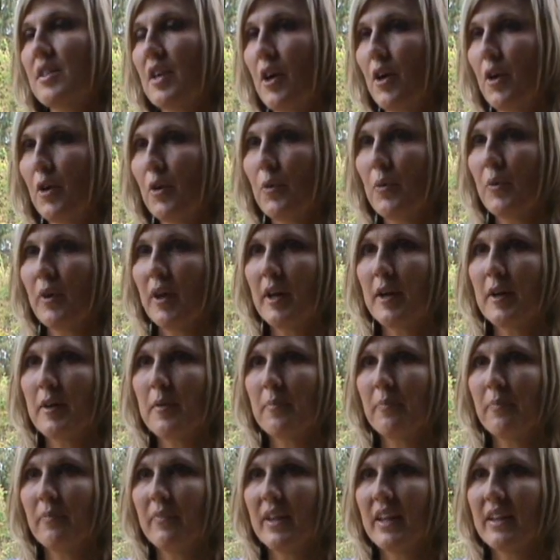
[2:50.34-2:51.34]
So,
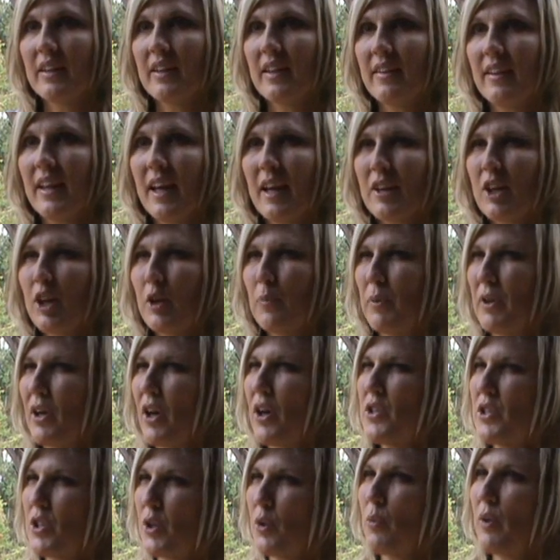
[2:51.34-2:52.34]
and that could
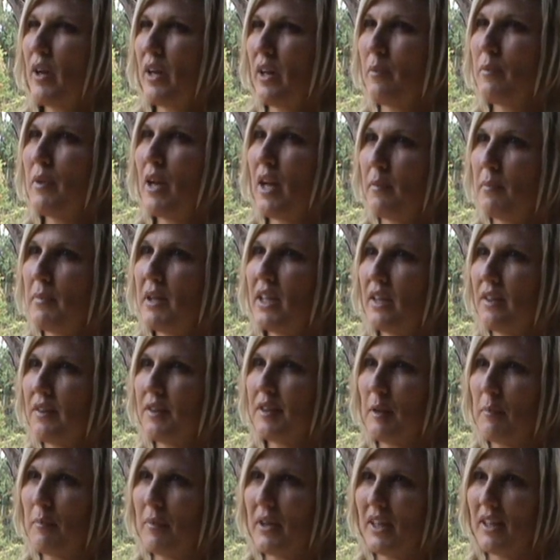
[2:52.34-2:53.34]
be also why I'm not meeting
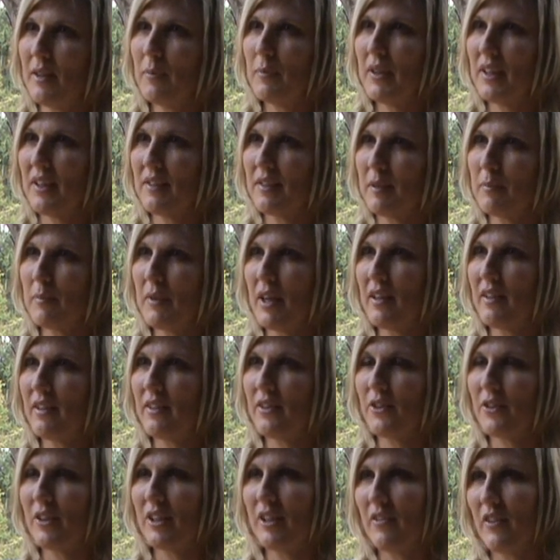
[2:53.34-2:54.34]
somebody, because I'm not
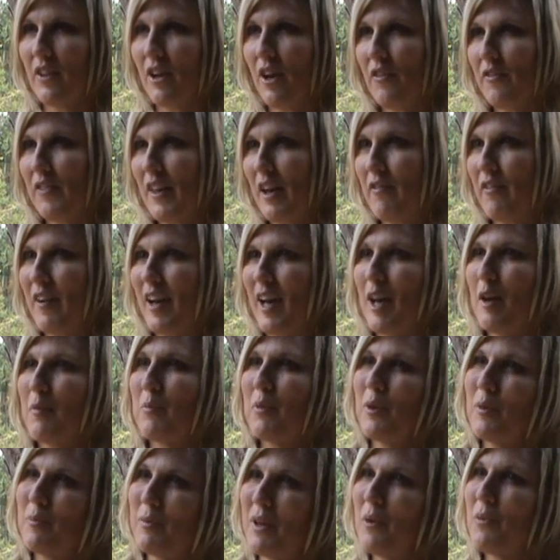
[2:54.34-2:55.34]
either giving off that vibe
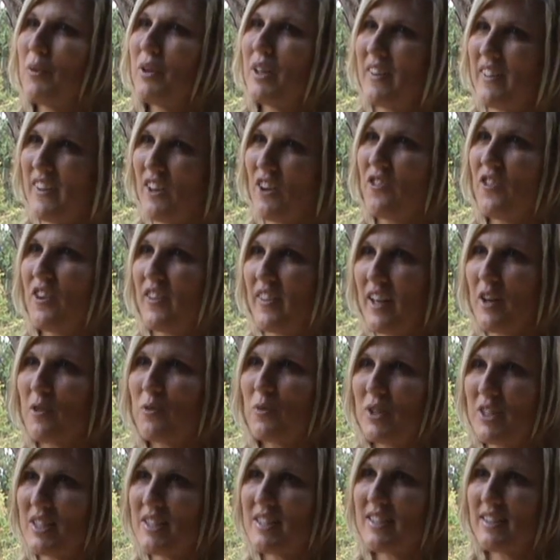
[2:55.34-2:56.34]
or I'm not really there for
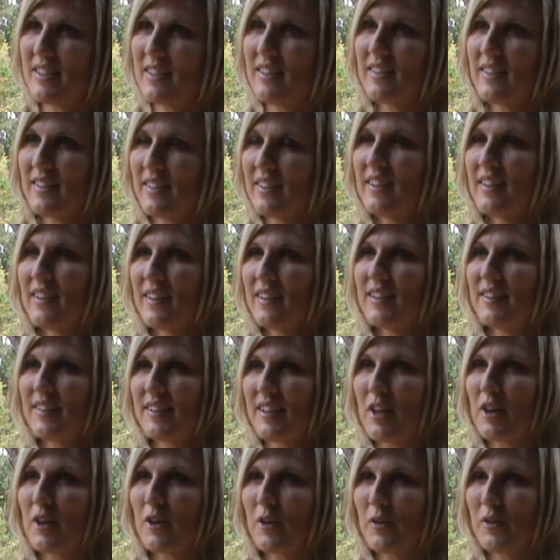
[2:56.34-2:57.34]
that reason.
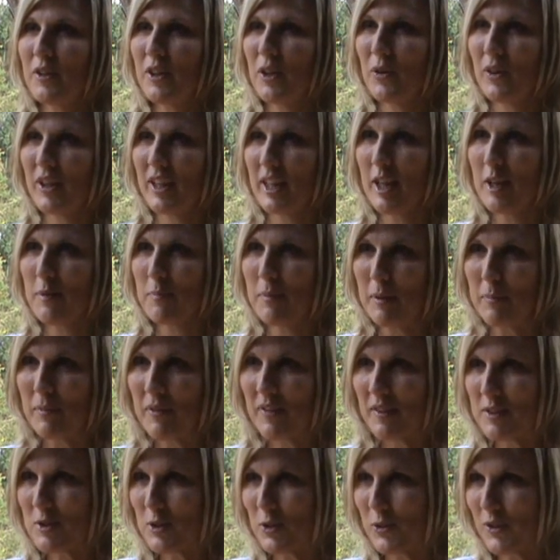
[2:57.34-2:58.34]
So, you know, again,
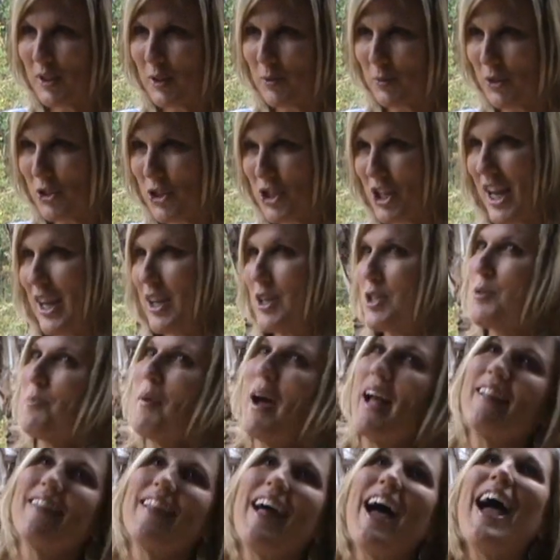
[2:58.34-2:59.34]
maybe this whole thing will change
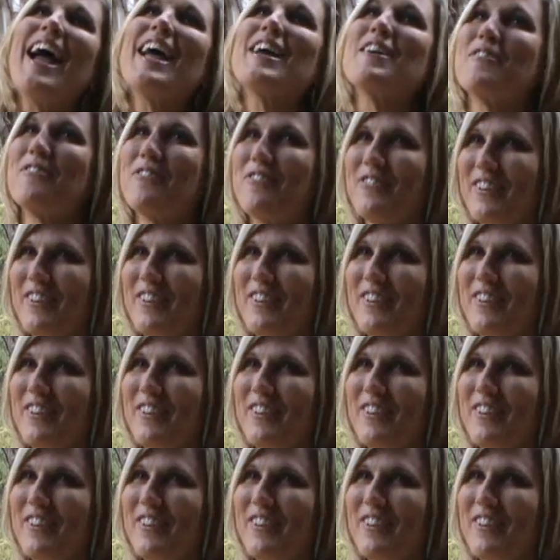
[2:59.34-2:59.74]
my life.